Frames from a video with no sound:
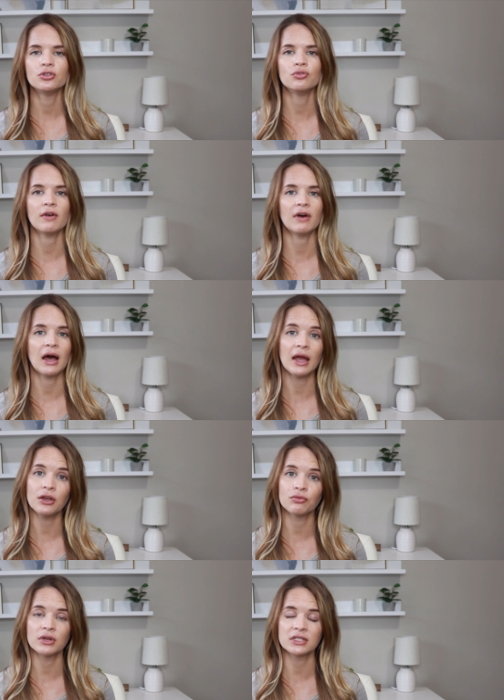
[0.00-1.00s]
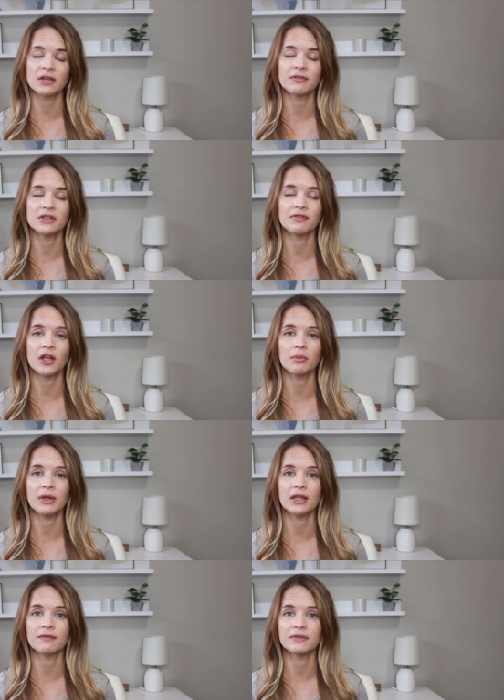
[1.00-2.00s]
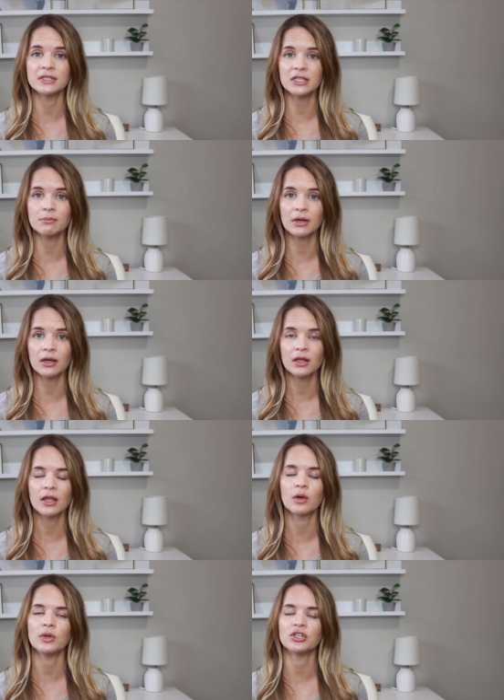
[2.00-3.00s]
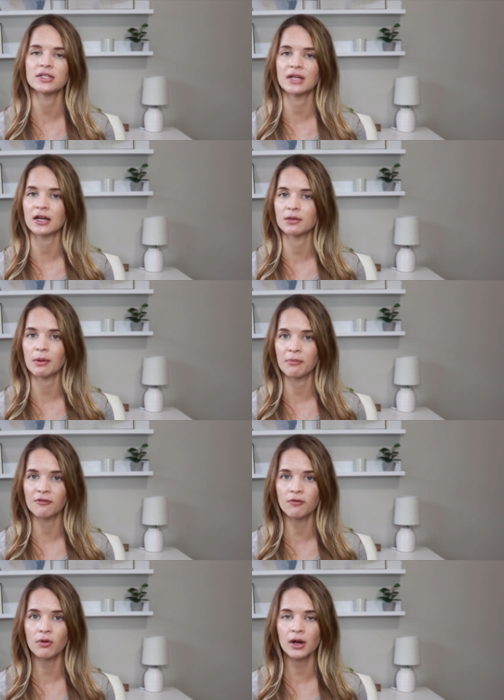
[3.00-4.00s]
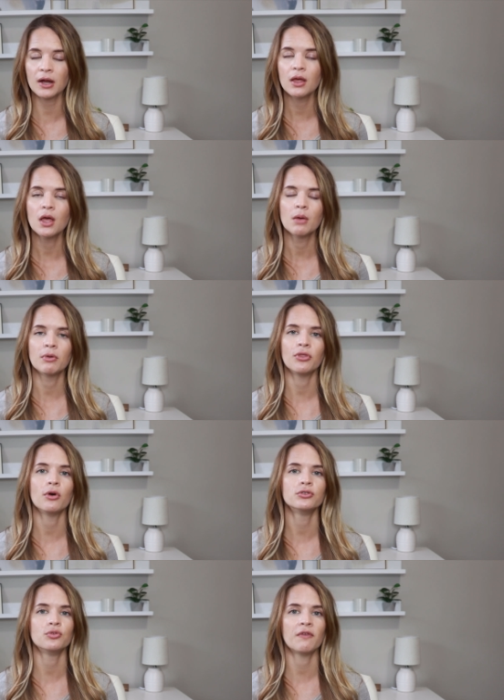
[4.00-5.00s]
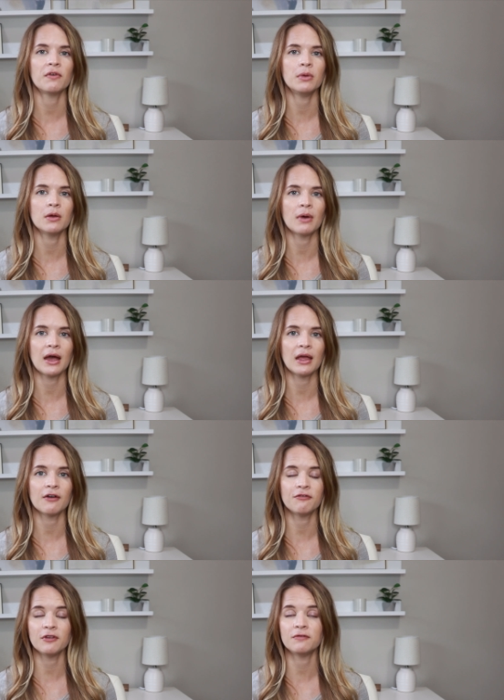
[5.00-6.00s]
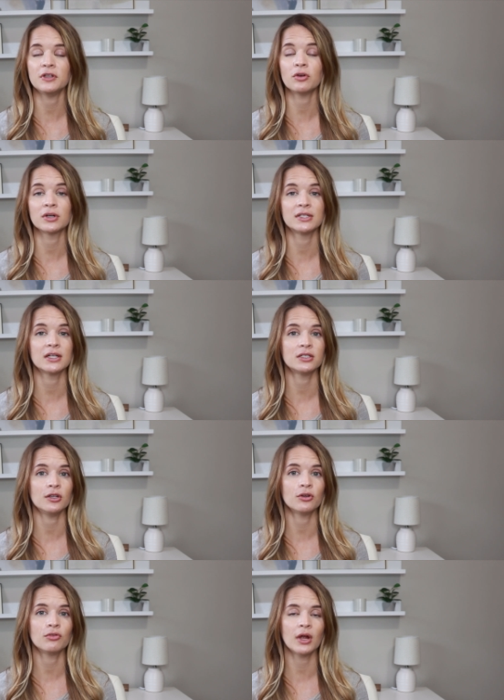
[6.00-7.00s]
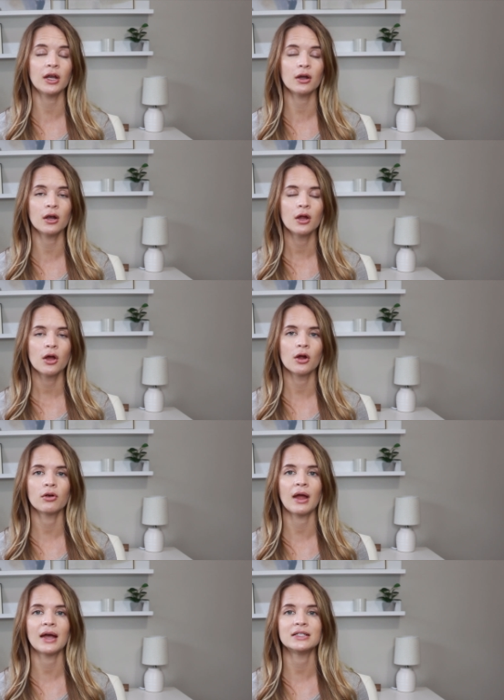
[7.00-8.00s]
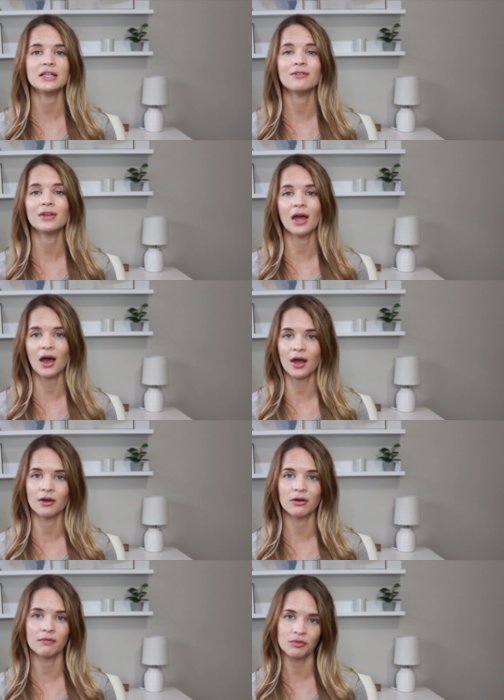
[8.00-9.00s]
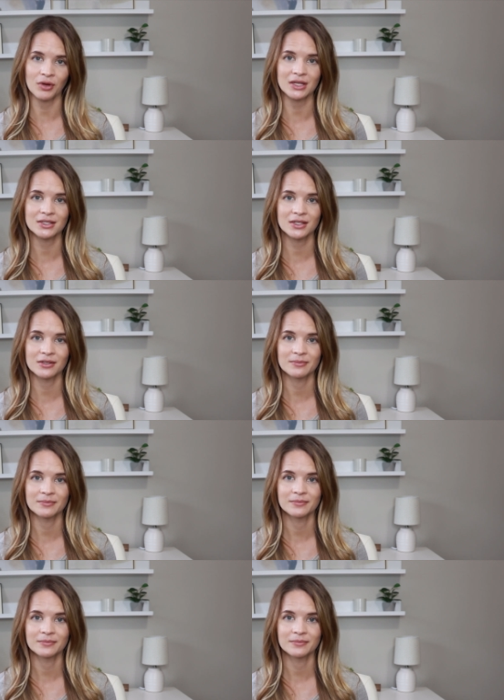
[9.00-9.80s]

do have a heightened risk of developing lymphedema, like we just talked about before, but those who have a BMI of 50 or 60 or greater are at even higher of a risk.